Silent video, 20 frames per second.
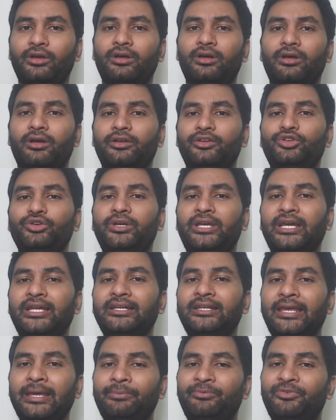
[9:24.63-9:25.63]
you can
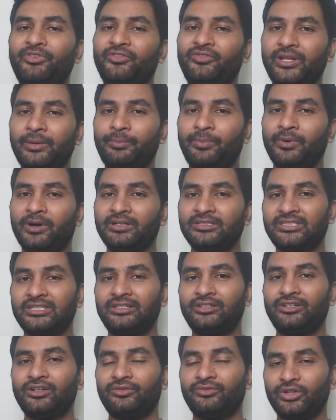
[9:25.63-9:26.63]
keep 50%
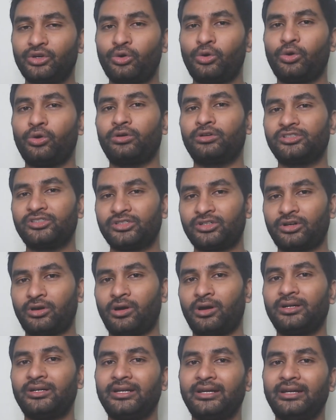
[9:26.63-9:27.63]
of the course
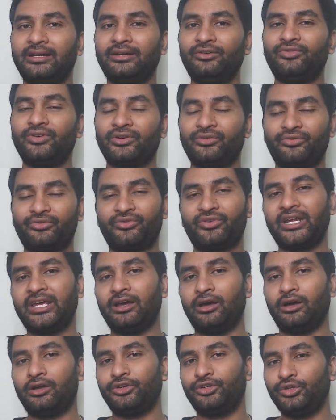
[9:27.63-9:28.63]
content for free
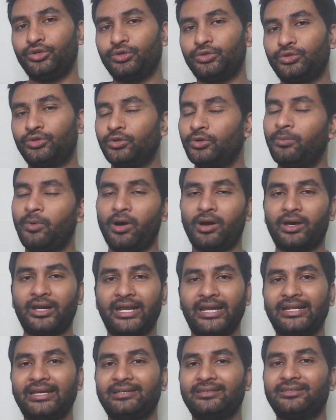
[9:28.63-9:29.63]
on YouTube or
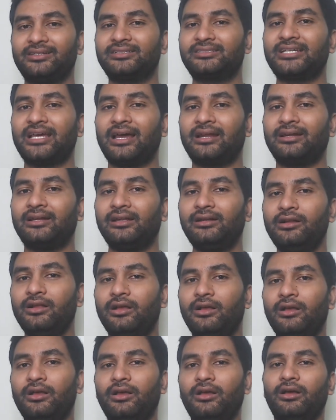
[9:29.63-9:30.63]
any other channel,
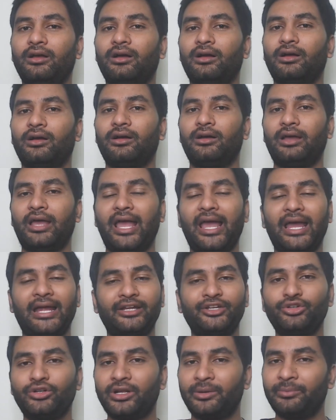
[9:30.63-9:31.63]
and
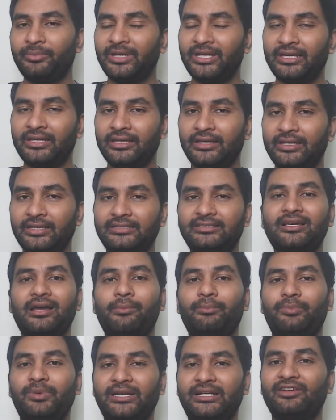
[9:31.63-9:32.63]
Udemy is
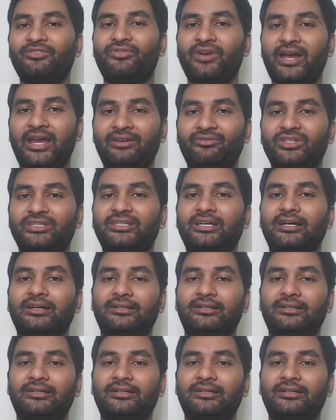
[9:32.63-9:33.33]
completely fine with that.